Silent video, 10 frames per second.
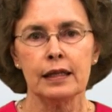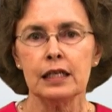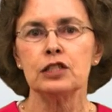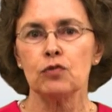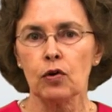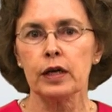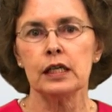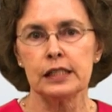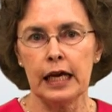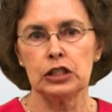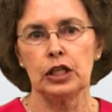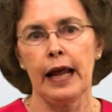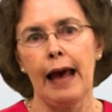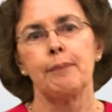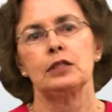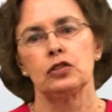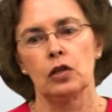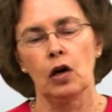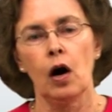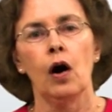this organization happens to
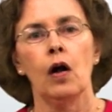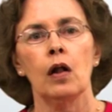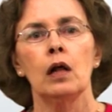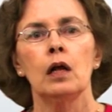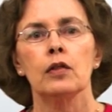call